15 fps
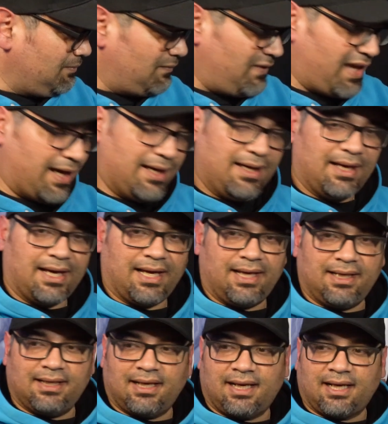yeah,
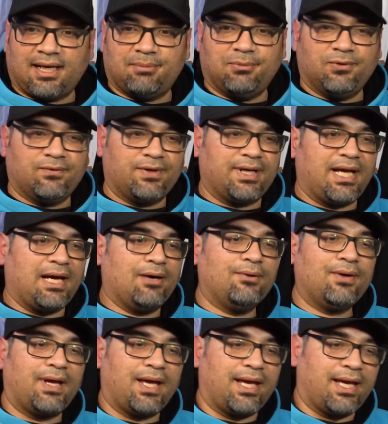I gotta move her
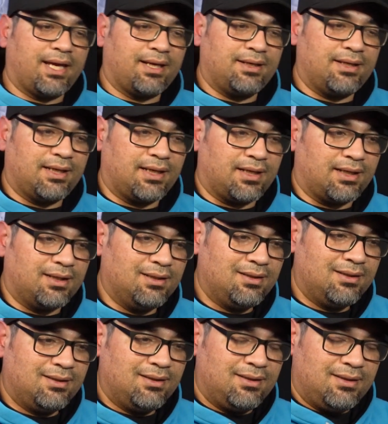now, and
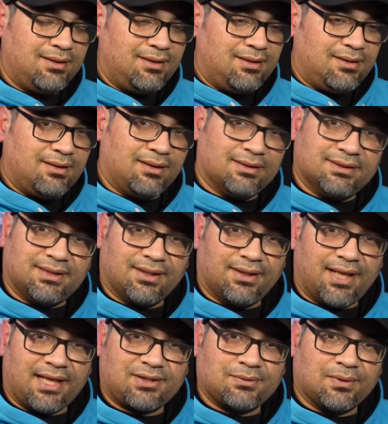until the
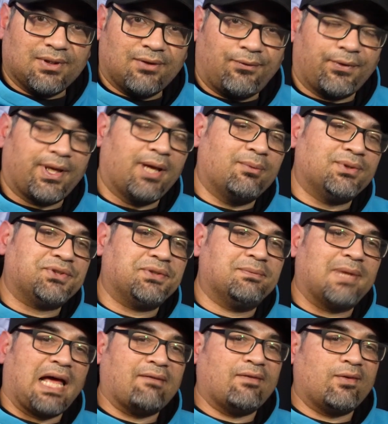next one, don't forget we stream
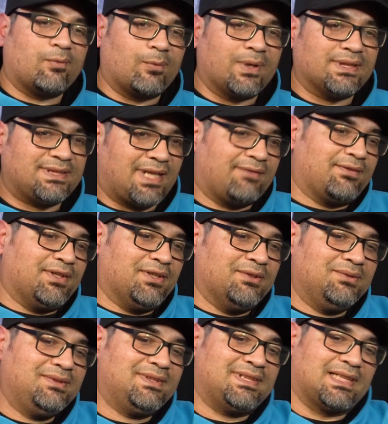live every Wednesday
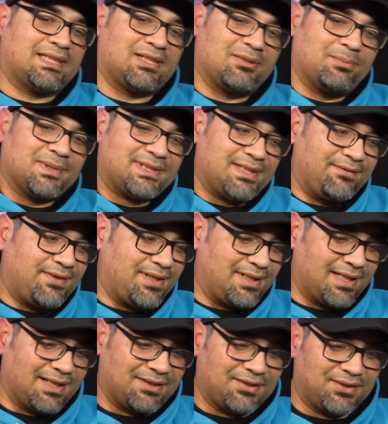afternoon, 6:30 Pacific,
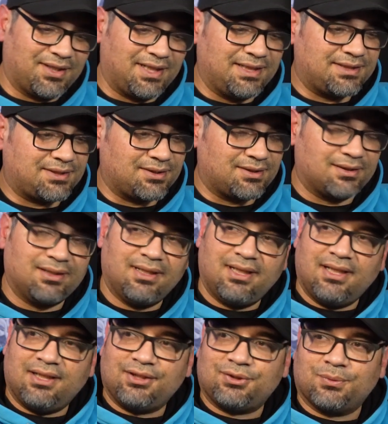9:30 Eastern,
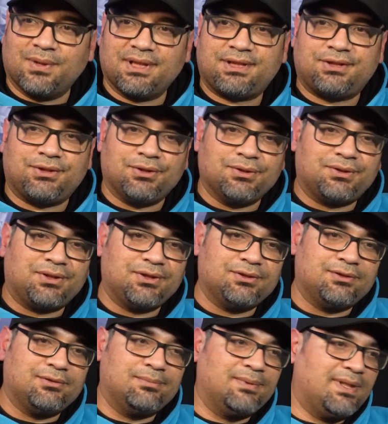Twitch,
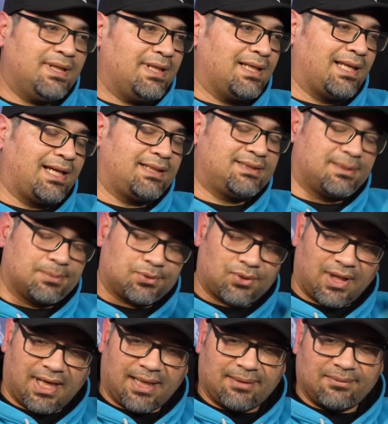YouTube. Like,
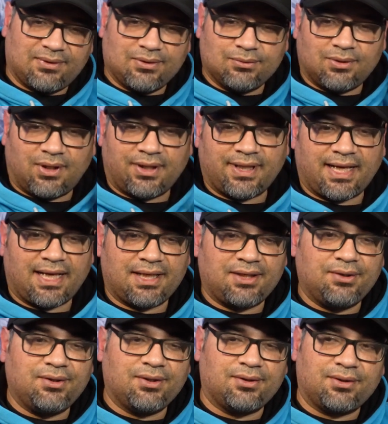subscribe, do all that.
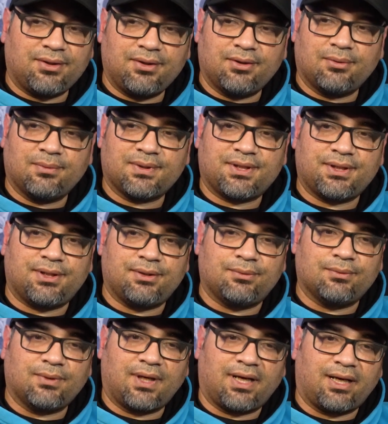You know what to do.